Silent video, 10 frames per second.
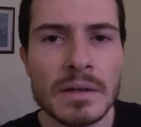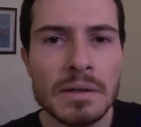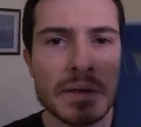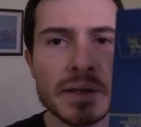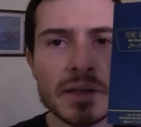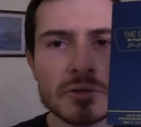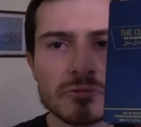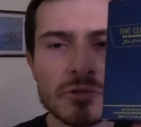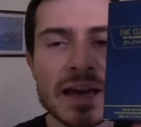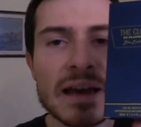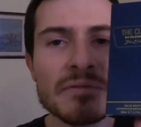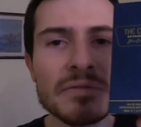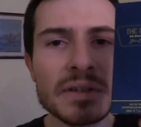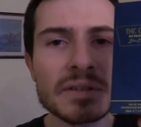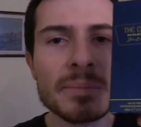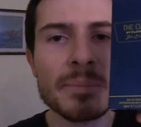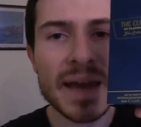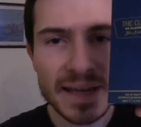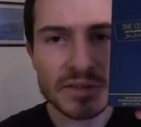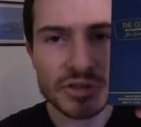Here we have the
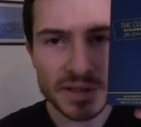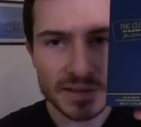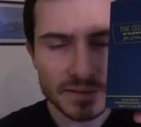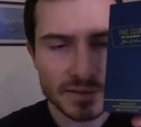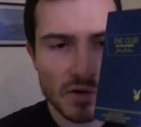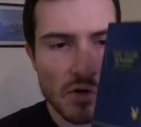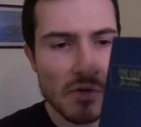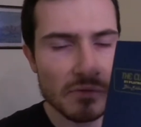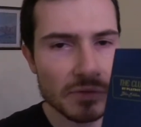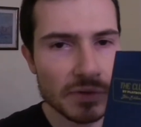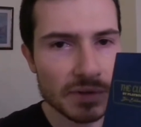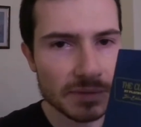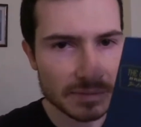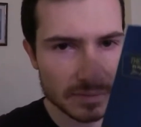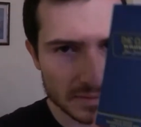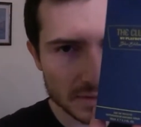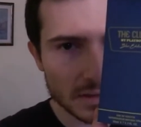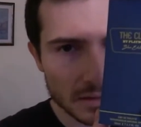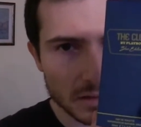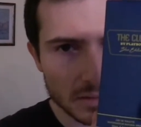packaging of the
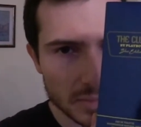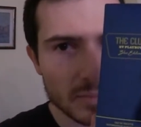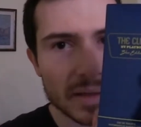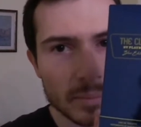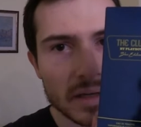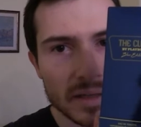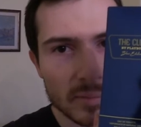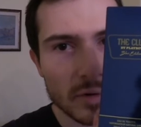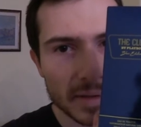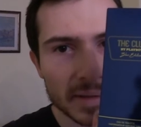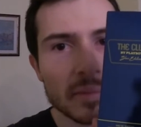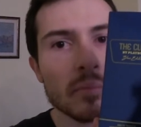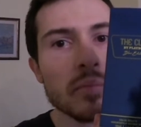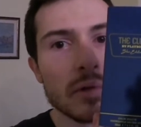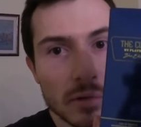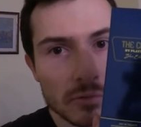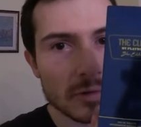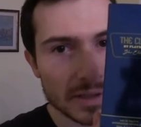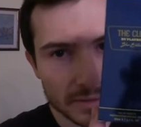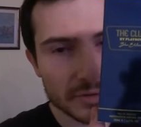Club by Playboy Blue
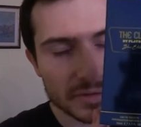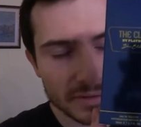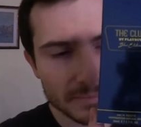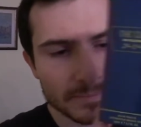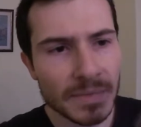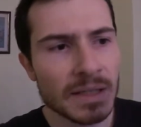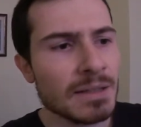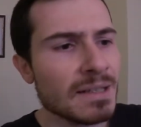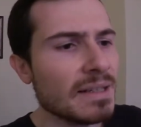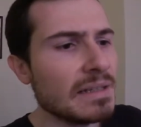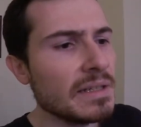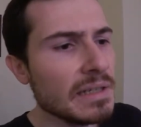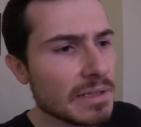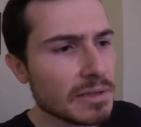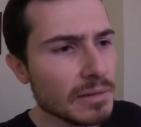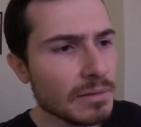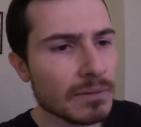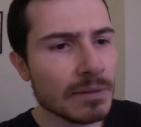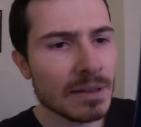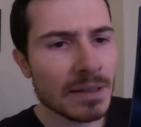Edition, and here
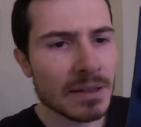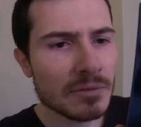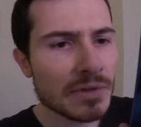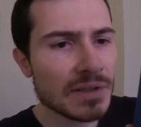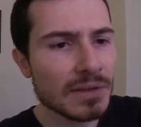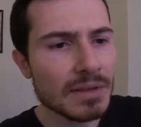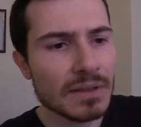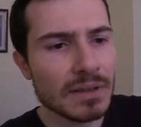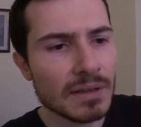we see